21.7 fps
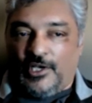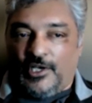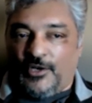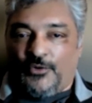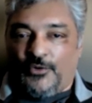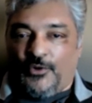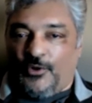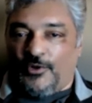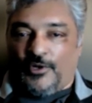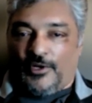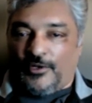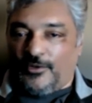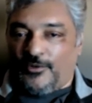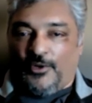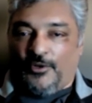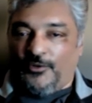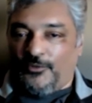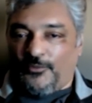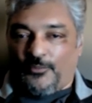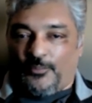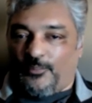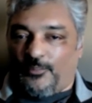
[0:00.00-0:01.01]
quote
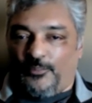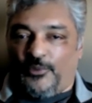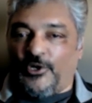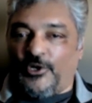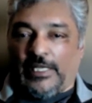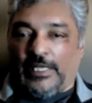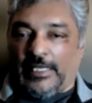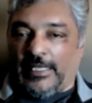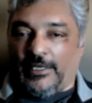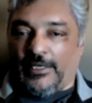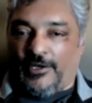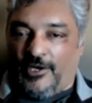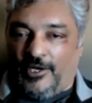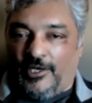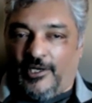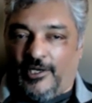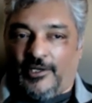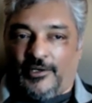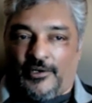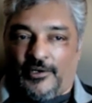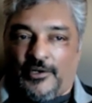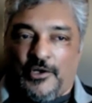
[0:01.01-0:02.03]
unquote, putting it
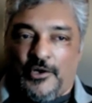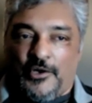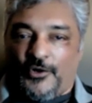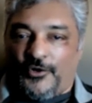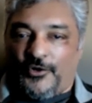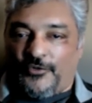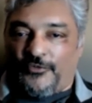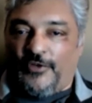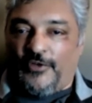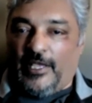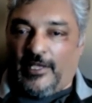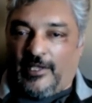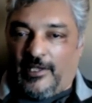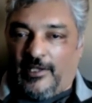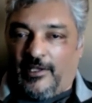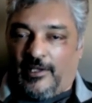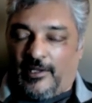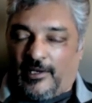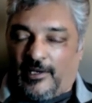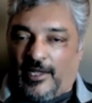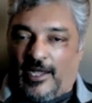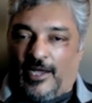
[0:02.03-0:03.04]
on or
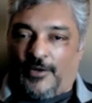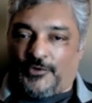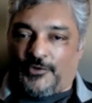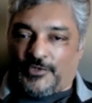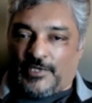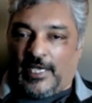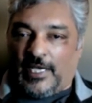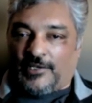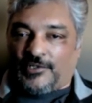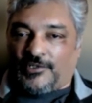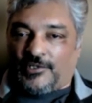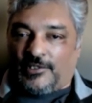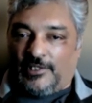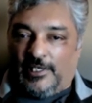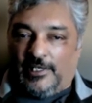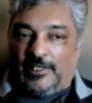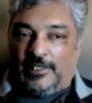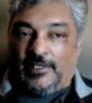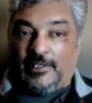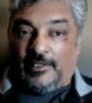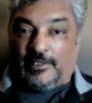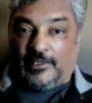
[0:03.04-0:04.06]
faking it. I was
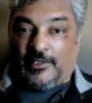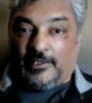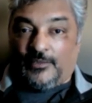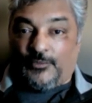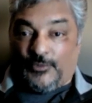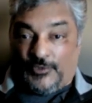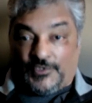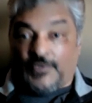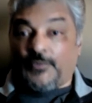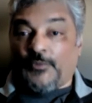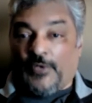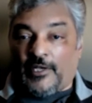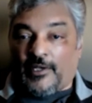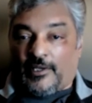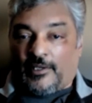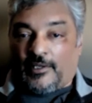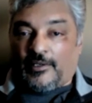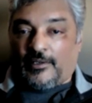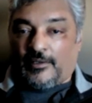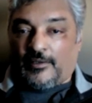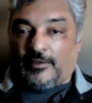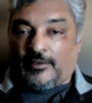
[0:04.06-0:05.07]
actually Mr. Mehta,